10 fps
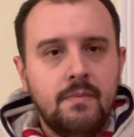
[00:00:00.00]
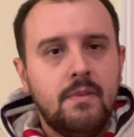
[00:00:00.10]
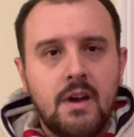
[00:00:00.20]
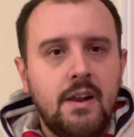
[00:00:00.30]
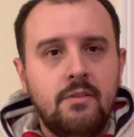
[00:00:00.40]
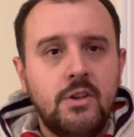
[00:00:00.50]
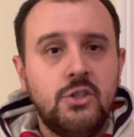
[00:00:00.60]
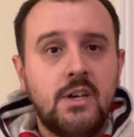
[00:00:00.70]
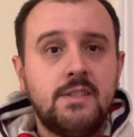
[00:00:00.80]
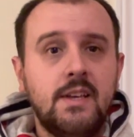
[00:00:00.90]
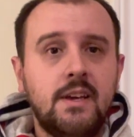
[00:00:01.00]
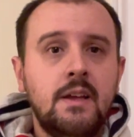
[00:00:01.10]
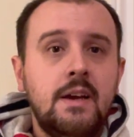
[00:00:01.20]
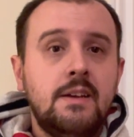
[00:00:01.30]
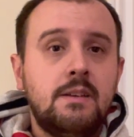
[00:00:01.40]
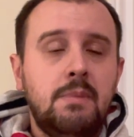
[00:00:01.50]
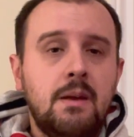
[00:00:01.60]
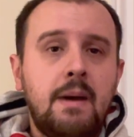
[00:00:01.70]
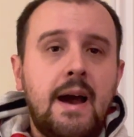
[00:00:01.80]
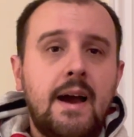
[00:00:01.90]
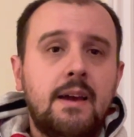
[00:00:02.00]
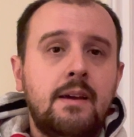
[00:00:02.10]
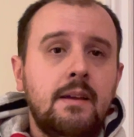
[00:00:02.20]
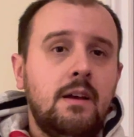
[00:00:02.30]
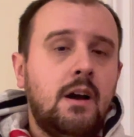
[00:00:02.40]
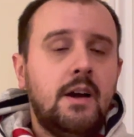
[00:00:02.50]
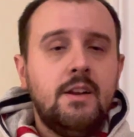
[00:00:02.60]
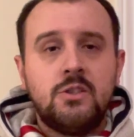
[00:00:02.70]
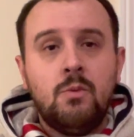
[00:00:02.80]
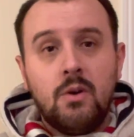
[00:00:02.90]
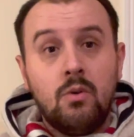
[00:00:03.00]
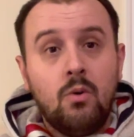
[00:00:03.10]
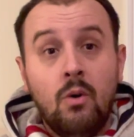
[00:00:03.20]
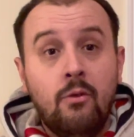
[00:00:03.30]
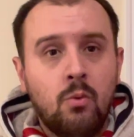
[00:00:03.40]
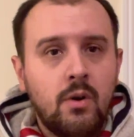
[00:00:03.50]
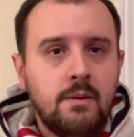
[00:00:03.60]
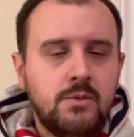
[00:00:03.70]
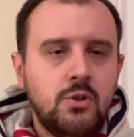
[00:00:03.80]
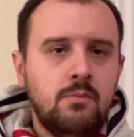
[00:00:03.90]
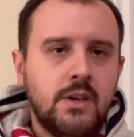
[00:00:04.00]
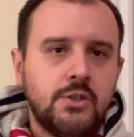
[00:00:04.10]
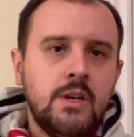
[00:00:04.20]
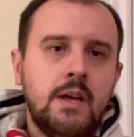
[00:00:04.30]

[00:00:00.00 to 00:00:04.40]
kind of adjusting to being back. He doesn't want to overwork him too much.